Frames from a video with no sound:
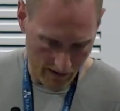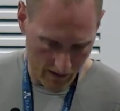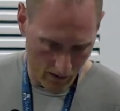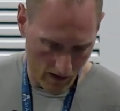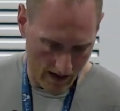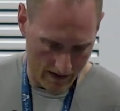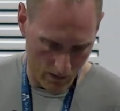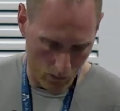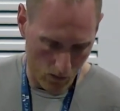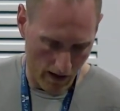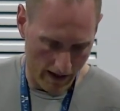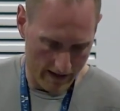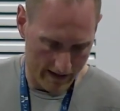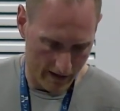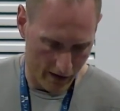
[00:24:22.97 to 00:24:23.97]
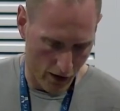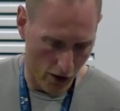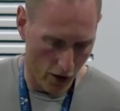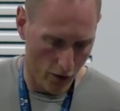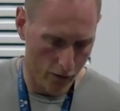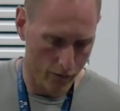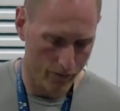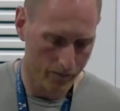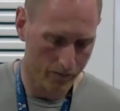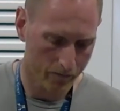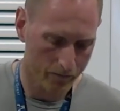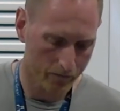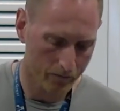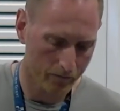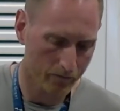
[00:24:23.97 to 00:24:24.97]
still has a way to go.
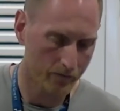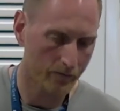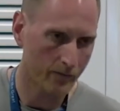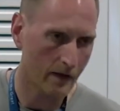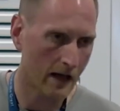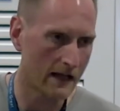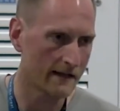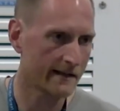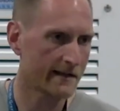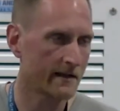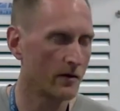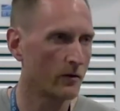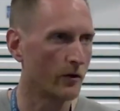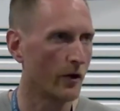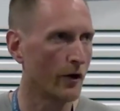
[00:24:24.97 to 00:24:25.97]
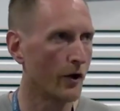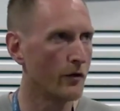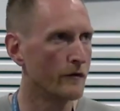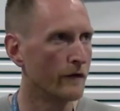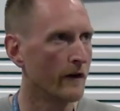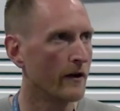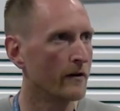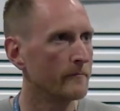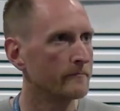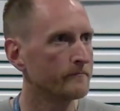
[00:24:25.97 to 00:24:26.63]
It's still not over.